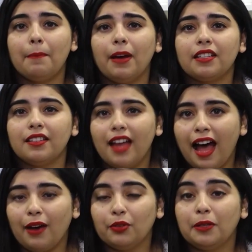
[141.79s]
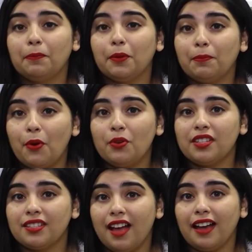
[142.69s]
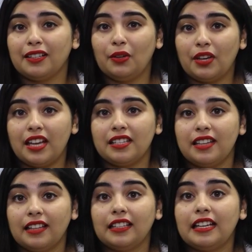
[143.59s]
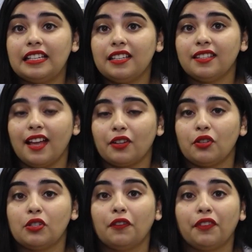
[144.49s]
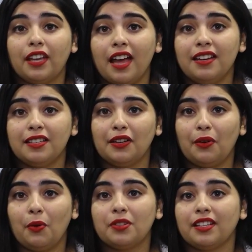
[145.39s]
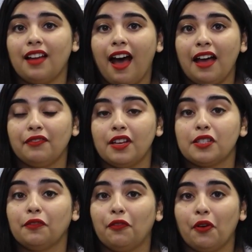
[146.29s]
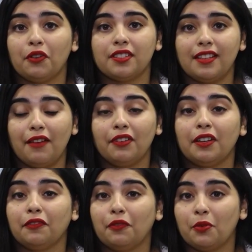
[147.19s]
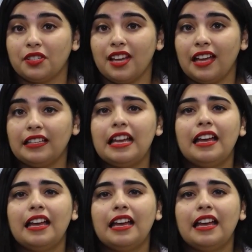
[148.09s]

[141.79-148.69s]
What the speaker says: but now the proposed site located at the intersections of Kennedy Road and Highways 407 and 410